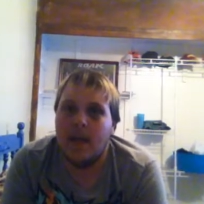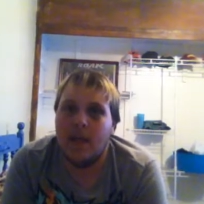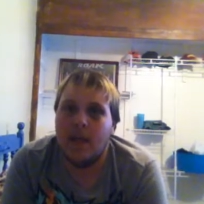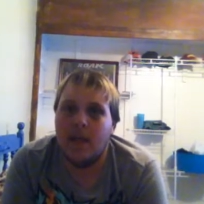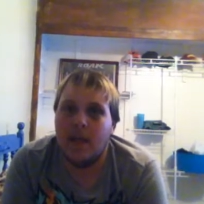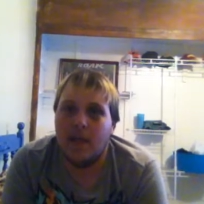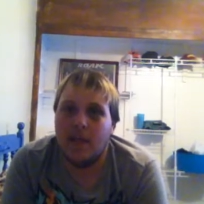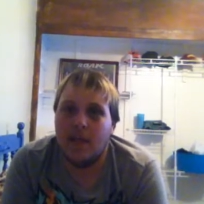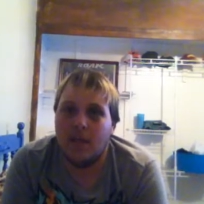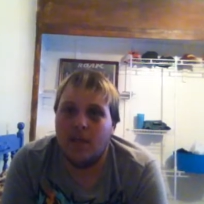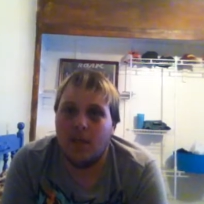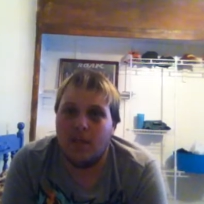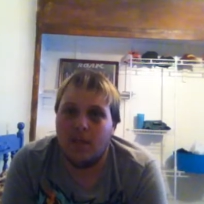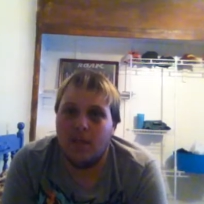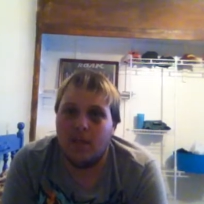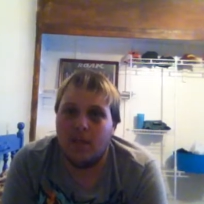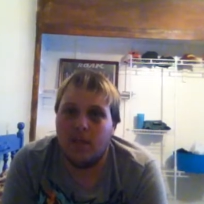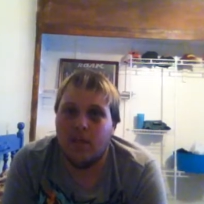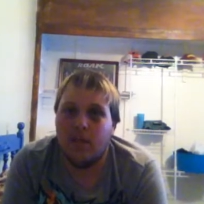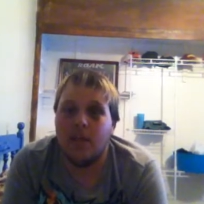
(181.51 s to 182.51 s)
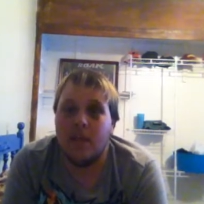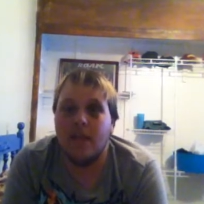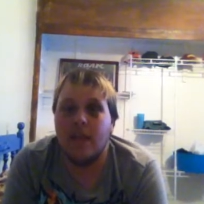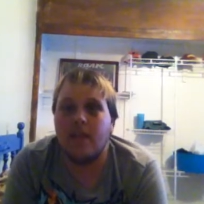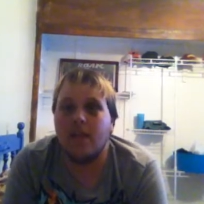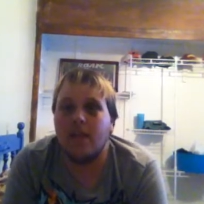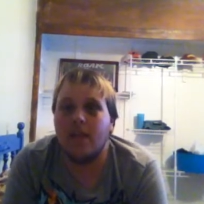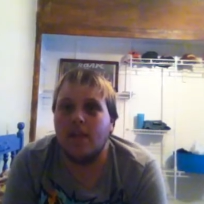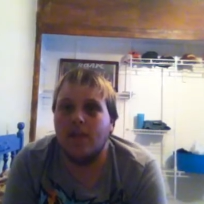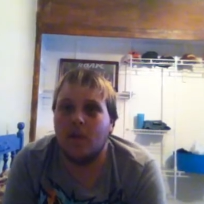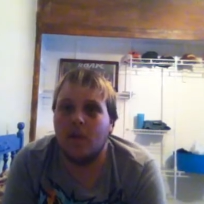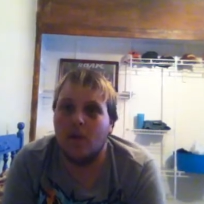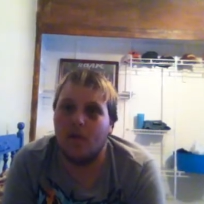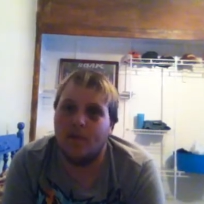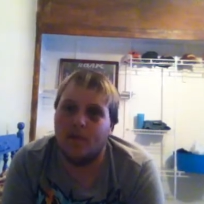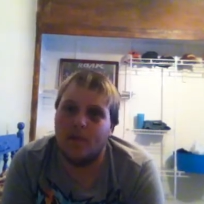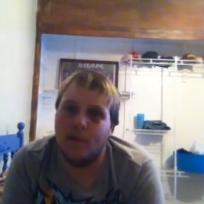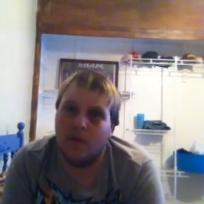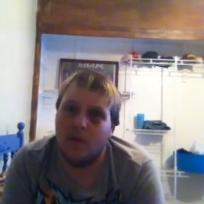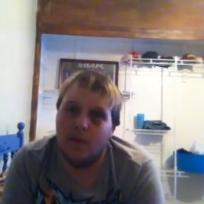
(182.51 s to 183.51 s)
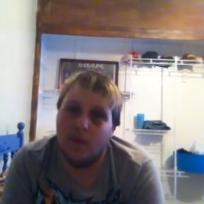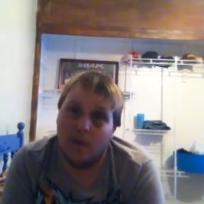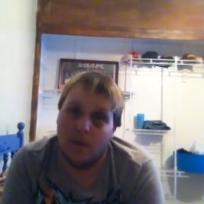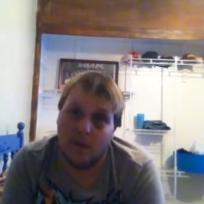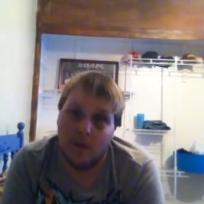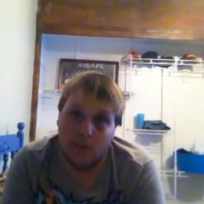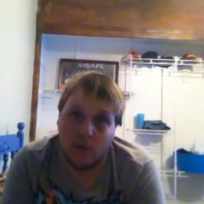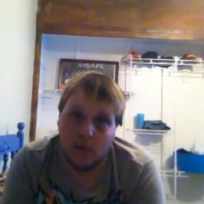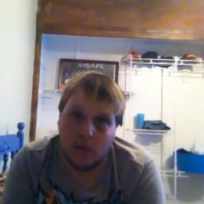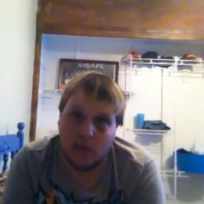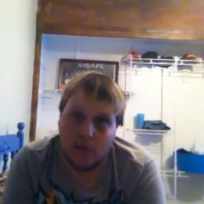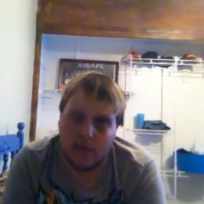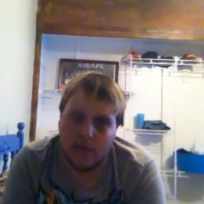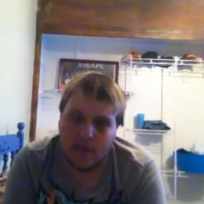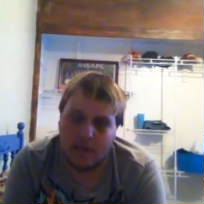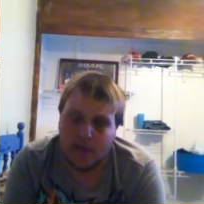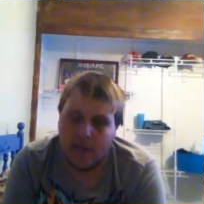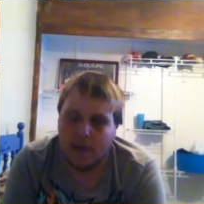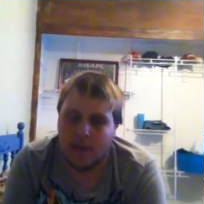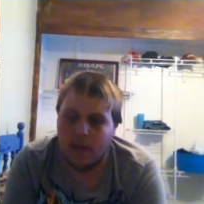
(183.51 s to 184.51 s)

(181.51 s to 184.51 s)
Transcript: He sells, she is a the girlfriend of one of the bullies.